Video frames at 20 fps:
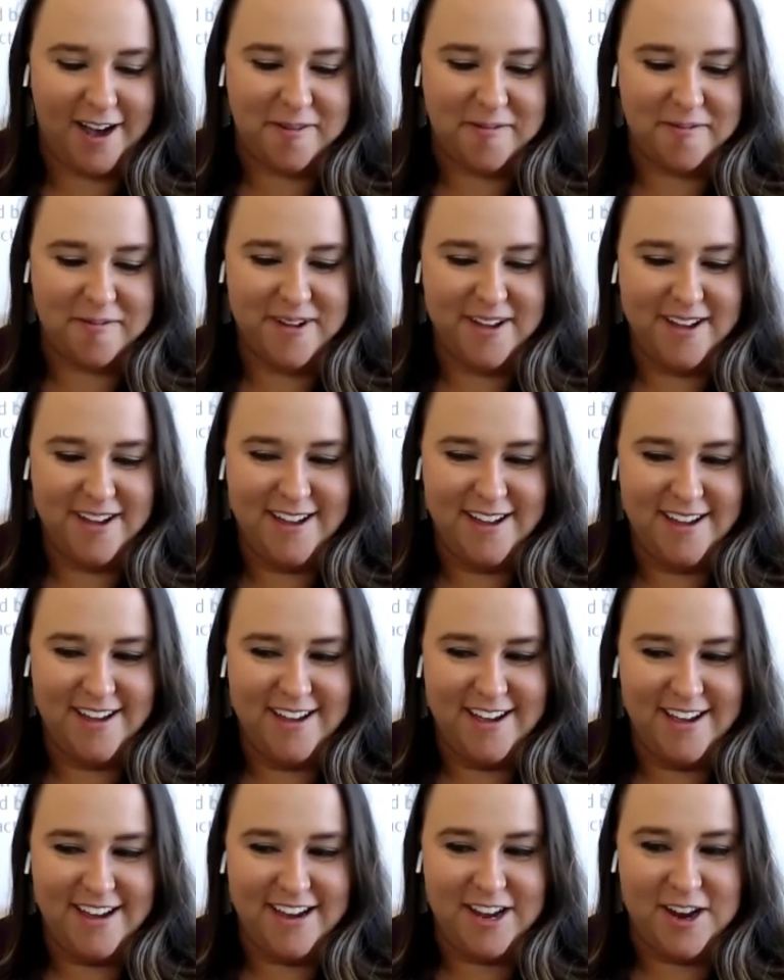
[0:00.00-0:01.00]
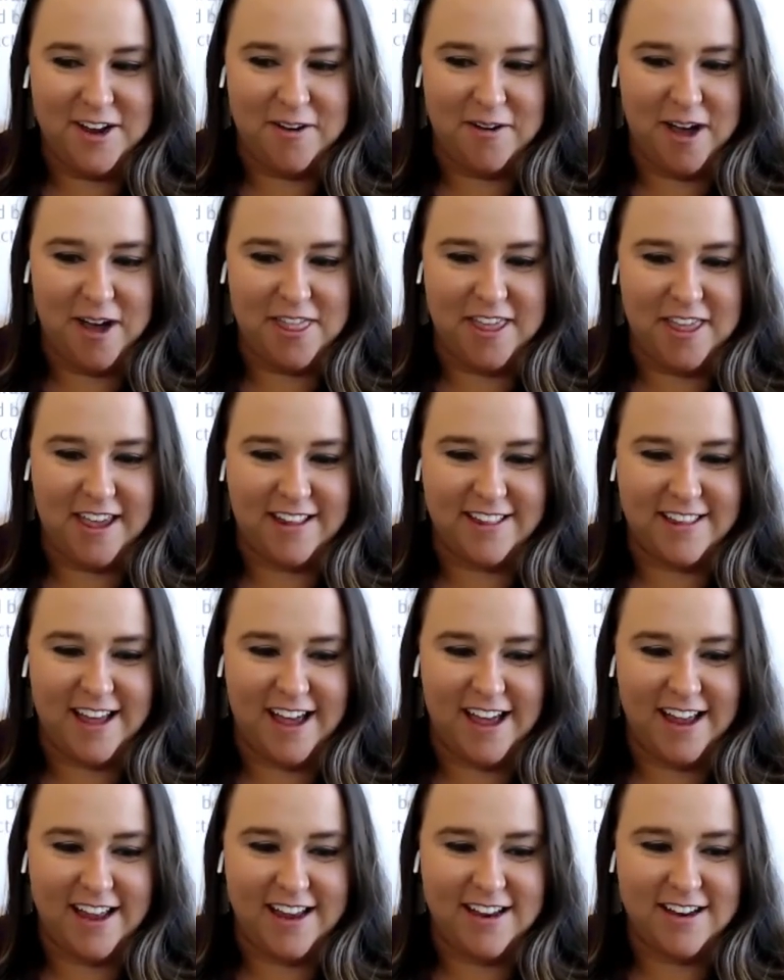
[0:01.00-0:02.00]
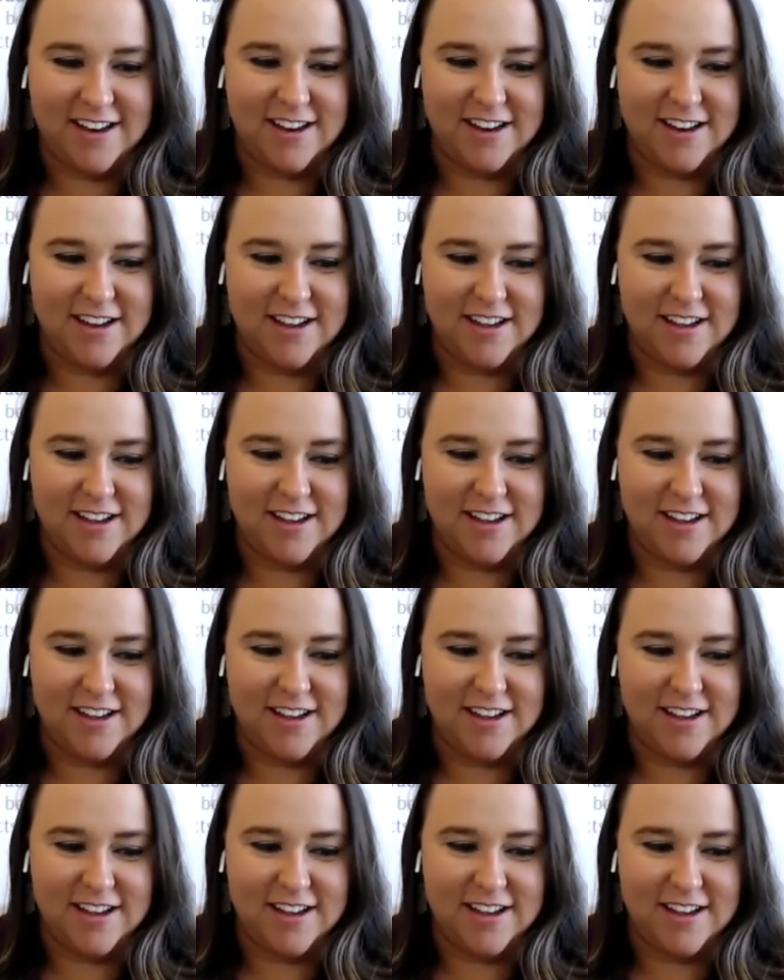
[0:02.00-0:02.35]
I think that